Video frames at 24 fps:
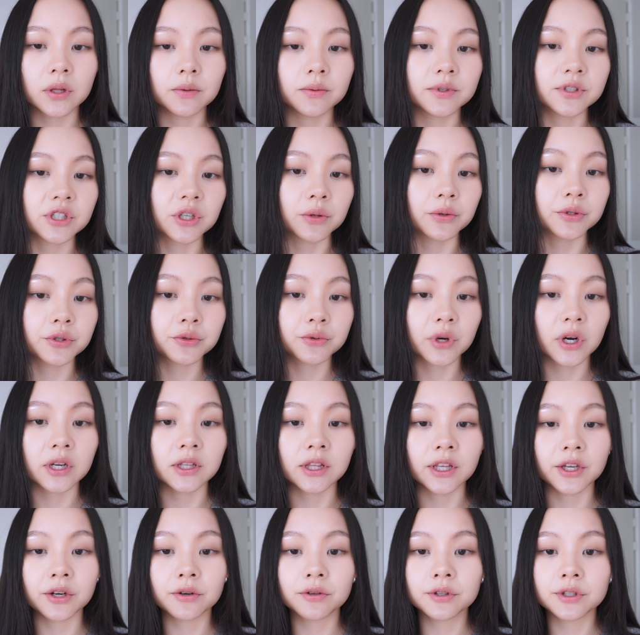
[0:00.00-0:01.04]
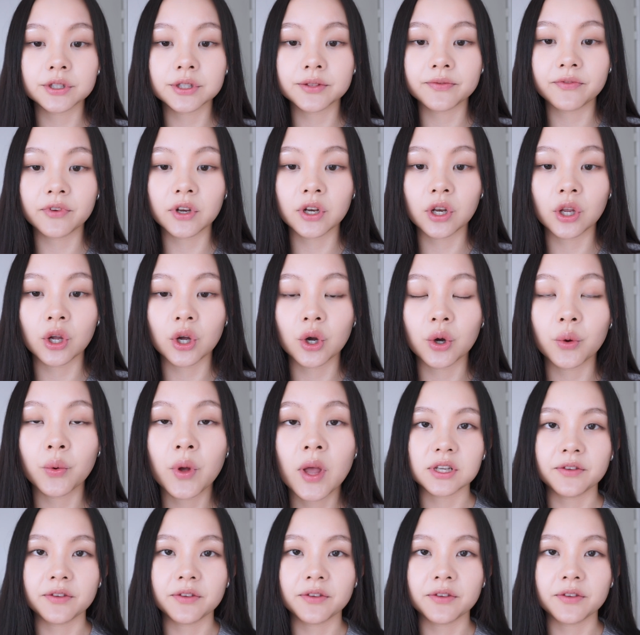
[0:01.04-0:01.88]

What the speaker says: which I'll try later in this video.